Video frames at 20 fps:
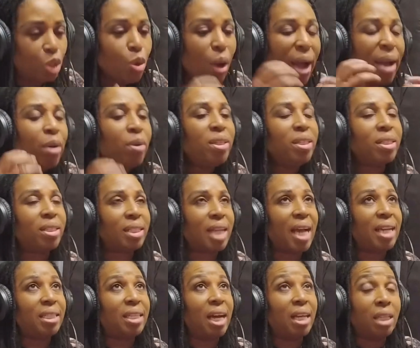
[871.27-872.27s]
I
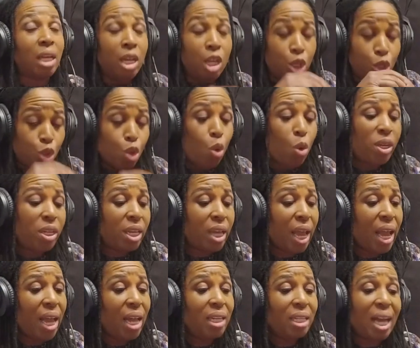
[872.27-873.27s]
understand that. So in the
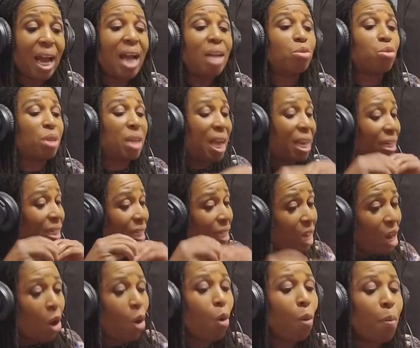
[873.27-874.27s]
end, guys, we gotta
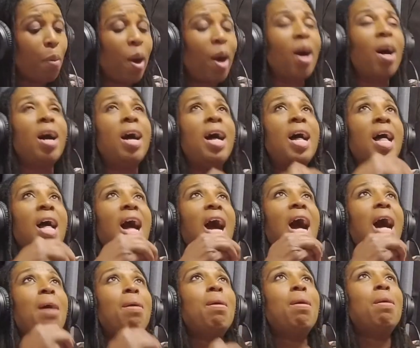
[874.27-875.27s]
go. But
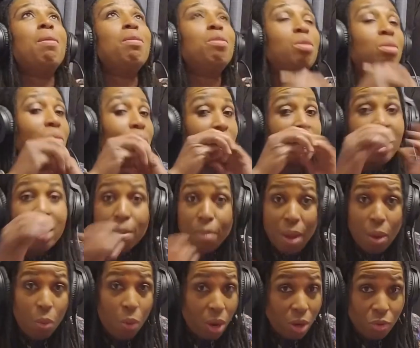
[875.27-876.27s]
think
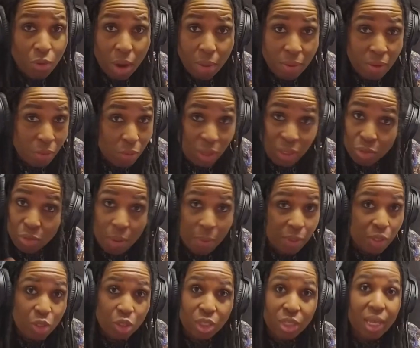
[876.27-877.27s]
about what Robert
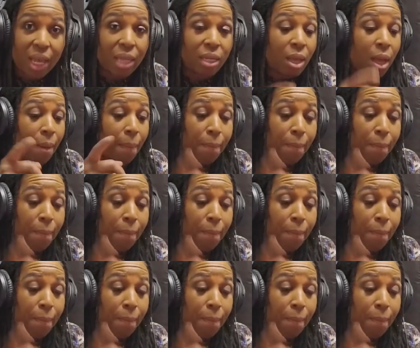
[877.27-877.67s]
just said.